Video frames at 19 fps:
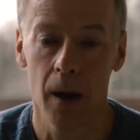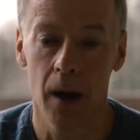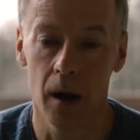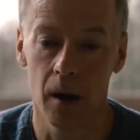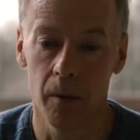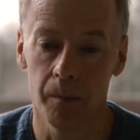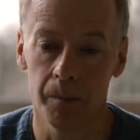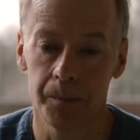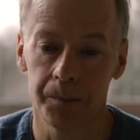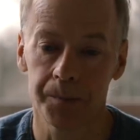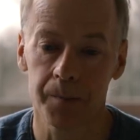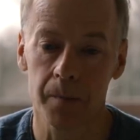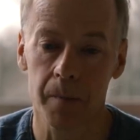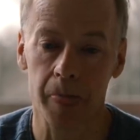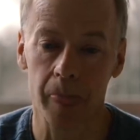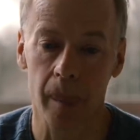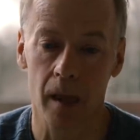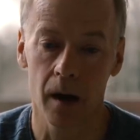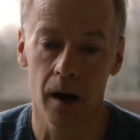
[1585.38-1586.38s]

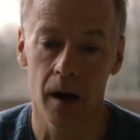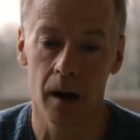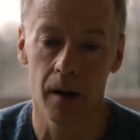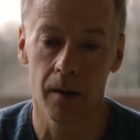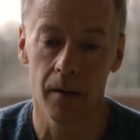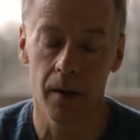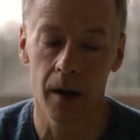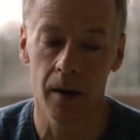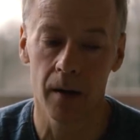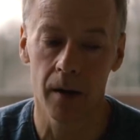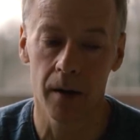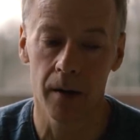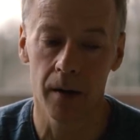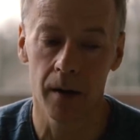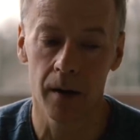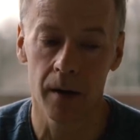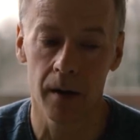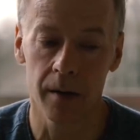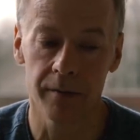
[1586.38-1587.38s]

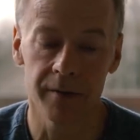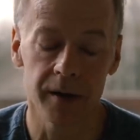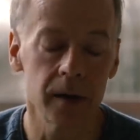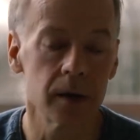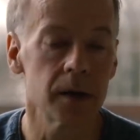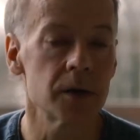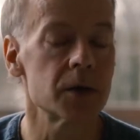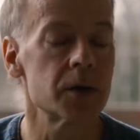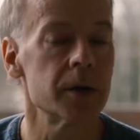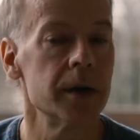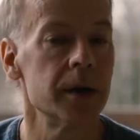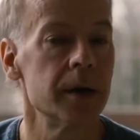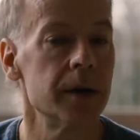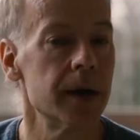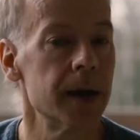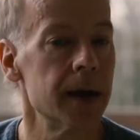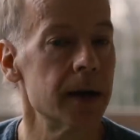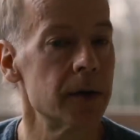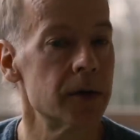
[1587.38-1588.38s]
I've
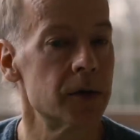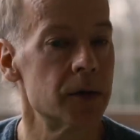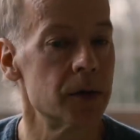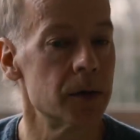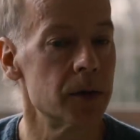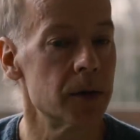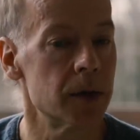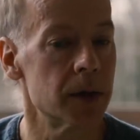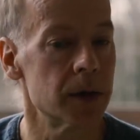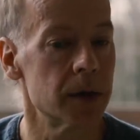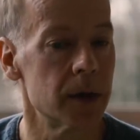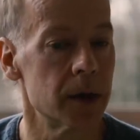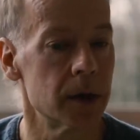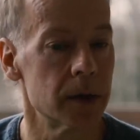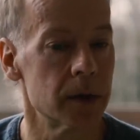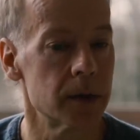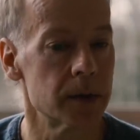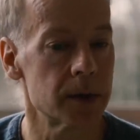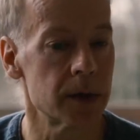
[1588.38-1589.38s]
illustrated that to
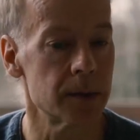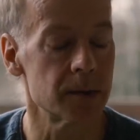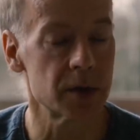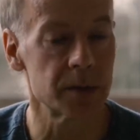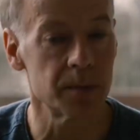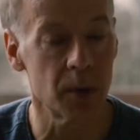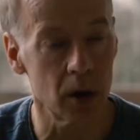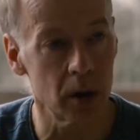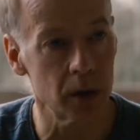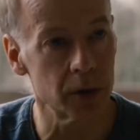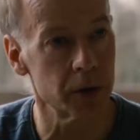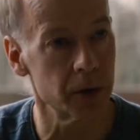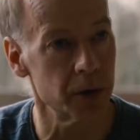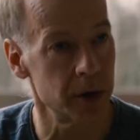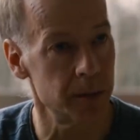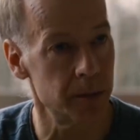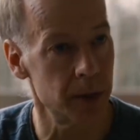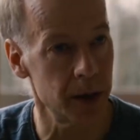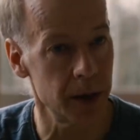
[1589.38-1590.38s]
some small
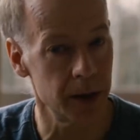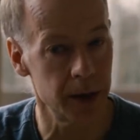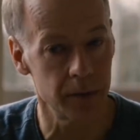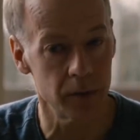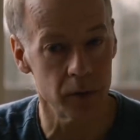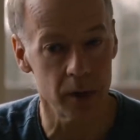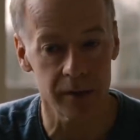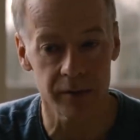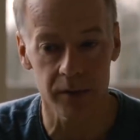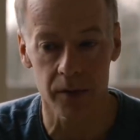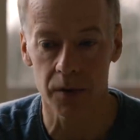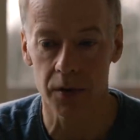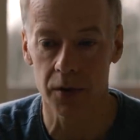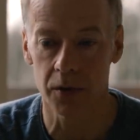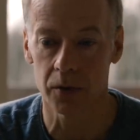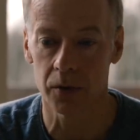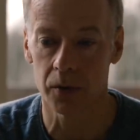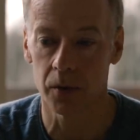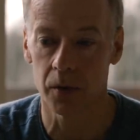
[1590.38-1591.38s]
degree by reference
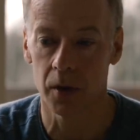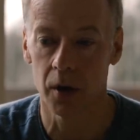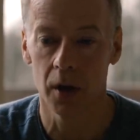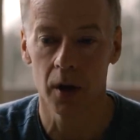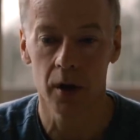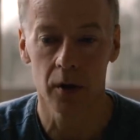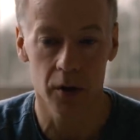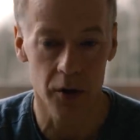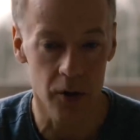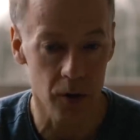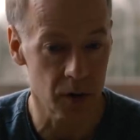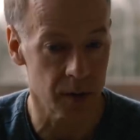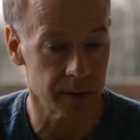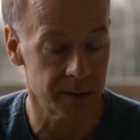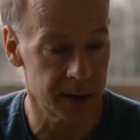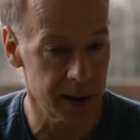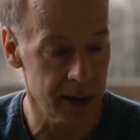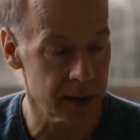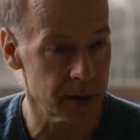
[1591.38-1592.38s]
to the use
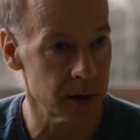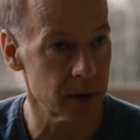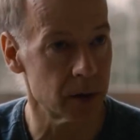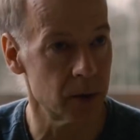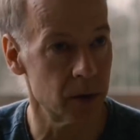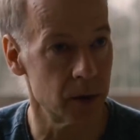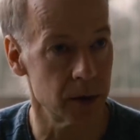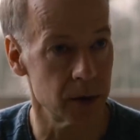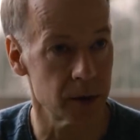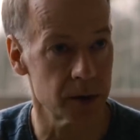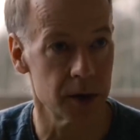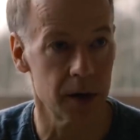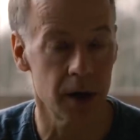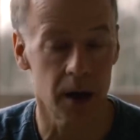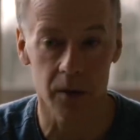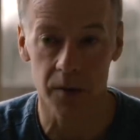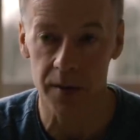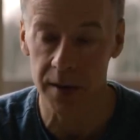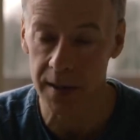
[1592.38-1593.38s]
of Tesla coils and
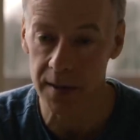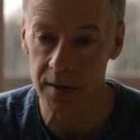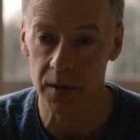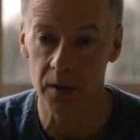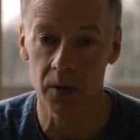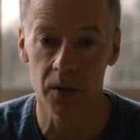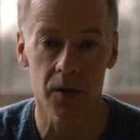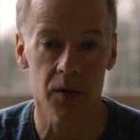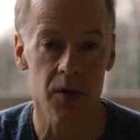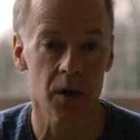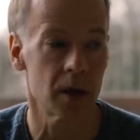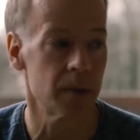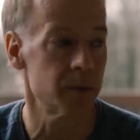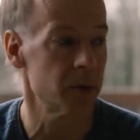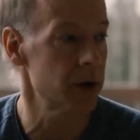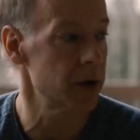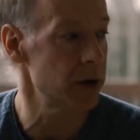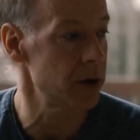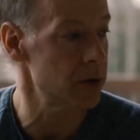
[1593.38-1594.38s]
how Tesla coils
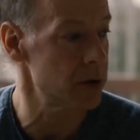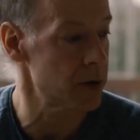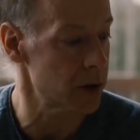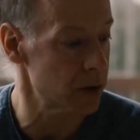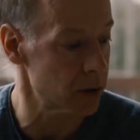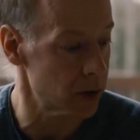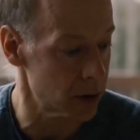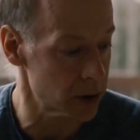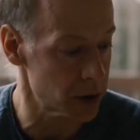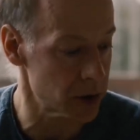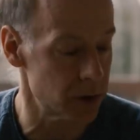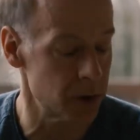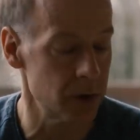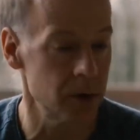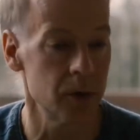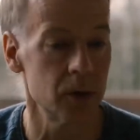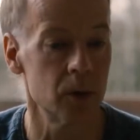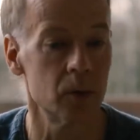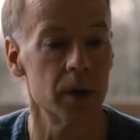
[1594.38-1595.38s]
operate using
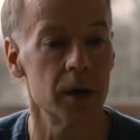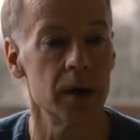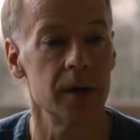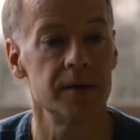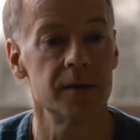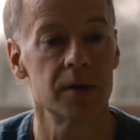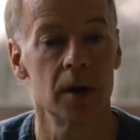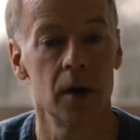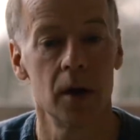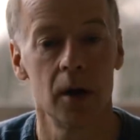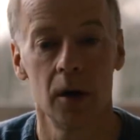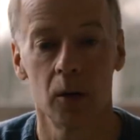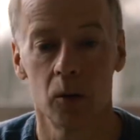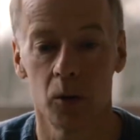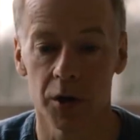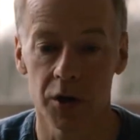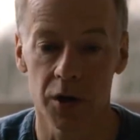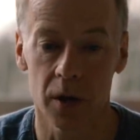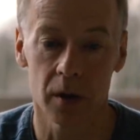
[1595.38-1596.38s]
longitudinal waves,
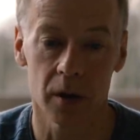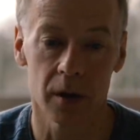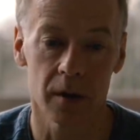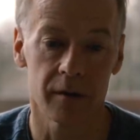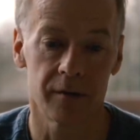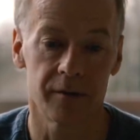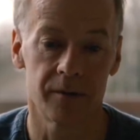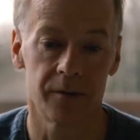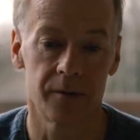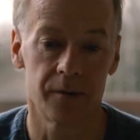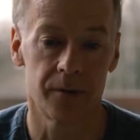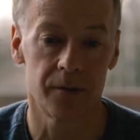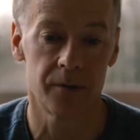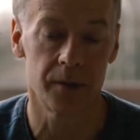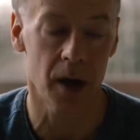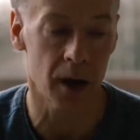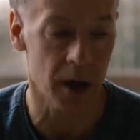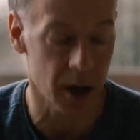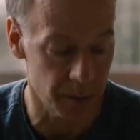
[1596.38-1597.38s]
which are
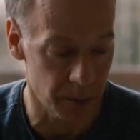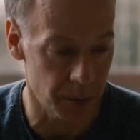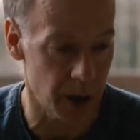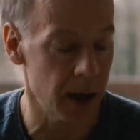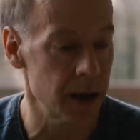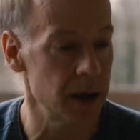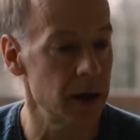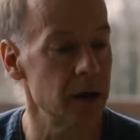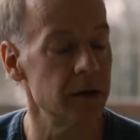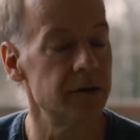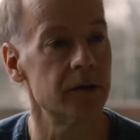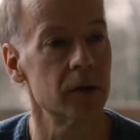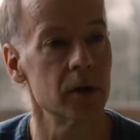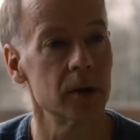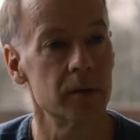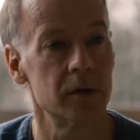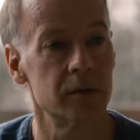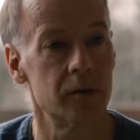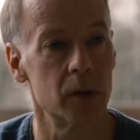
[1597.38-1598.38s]
a combining
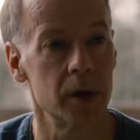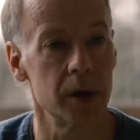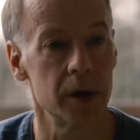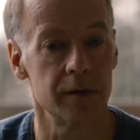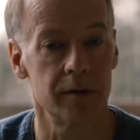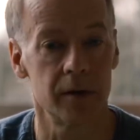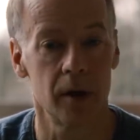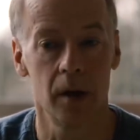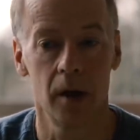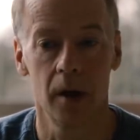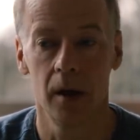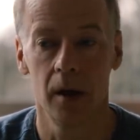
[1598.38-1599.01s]
form of wave,